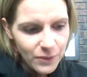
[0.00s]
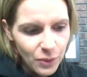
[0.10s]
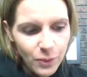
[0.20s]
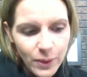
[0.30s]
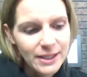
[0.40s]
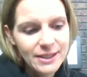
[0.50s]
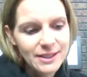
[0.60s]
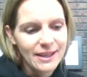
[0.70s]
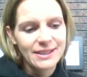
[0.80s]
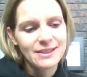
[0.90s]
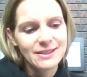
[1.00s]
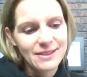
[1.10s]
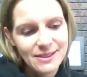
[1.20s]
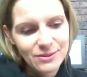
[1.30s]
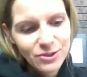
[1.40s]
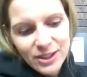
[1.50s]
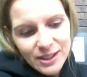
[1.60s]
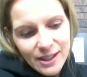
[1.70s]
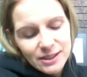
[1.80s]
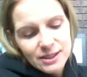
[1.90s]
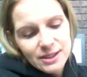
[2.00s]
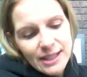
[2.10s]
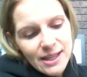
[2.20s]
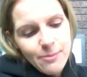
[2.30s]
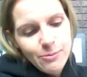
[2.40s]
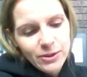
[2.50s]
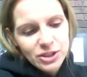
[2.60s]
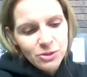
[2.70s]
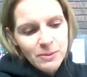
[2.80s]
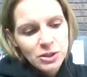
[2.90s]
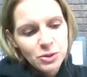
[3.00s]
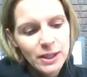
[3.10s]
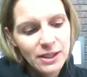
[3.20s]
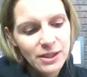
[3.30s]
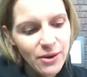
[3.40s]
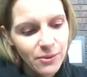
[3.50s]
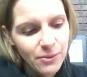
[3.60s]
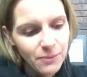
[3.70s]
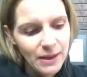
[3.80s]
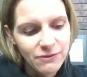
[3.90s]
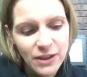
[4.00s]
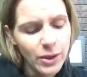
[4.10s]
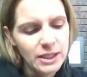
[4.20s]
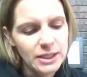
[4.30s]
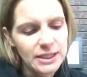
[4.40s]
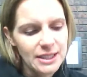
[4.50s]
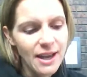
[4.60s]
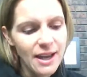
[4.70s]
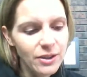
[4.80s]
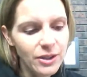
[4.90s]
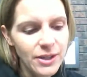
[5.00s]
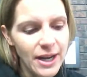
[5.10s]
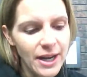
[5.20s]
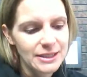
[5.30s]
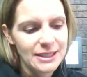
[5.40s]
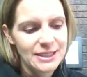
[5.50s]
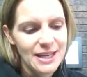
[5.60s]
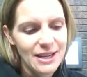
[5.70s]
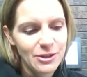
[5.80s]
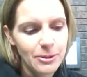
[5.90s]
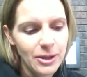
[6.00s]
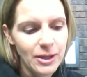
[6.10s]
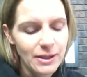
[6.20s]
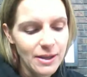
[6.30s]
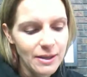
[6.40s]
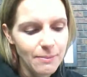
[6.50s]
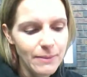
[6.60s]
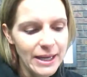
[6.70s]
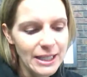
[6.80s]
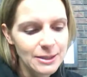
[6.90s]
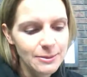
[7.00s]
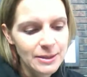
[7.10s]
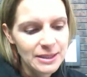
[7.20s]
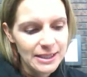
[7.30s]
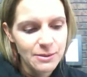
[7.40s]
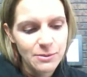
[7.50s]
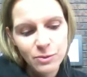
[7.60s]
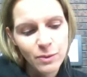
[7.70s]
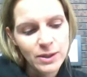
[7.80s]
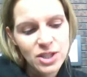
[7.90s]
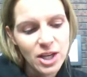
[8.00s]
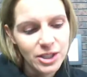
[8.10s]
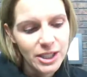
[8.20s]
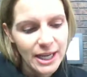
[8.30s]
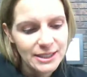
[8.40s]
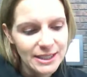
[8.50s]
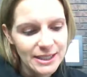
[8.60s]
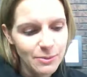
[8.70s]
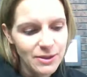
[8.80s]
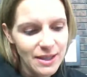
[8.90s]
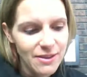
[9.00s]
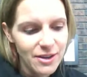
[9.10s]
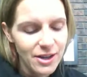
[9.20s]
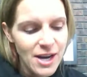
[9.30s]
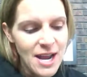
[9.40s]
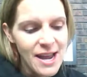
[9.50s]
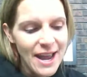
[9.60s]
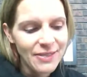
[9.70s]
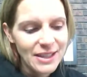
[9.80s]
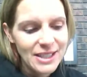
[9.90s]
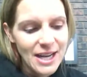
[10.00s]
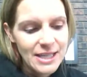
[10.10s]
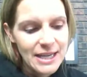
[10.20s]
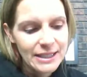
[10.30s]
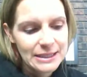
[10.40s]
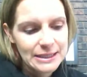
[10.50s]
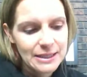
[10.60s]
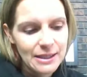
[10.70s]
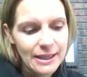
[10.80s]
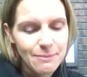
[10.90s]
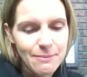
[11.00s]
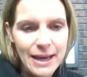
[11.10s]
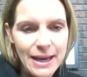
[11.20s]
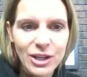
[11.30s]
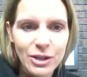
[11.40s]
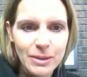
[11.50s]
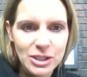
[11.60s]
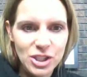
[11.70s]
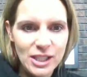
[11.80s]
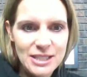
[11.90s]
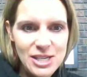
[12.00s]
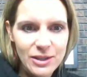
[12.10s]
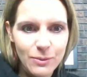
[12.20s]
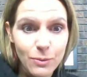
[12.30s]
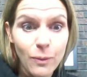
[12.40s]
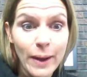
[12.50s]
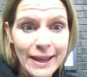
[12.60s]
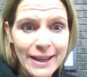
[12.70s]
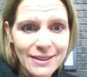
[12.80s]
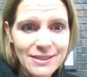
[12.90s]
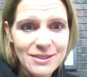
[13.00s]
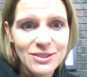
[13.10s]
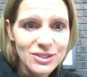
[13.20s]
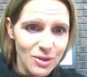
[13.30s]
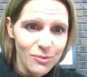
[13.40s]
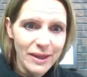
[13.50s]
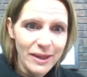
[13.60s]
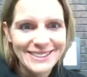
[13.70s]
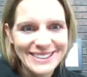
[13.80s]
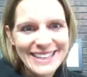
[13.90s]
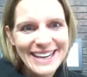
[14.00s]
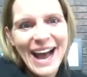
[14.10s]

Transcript: we didn't like really like set it up with too much. We didn't know if they were going to stick together or not stick together, but like my husband stayed with one daughter and I stayed with the other, and the youngest like made it her mission to win the race.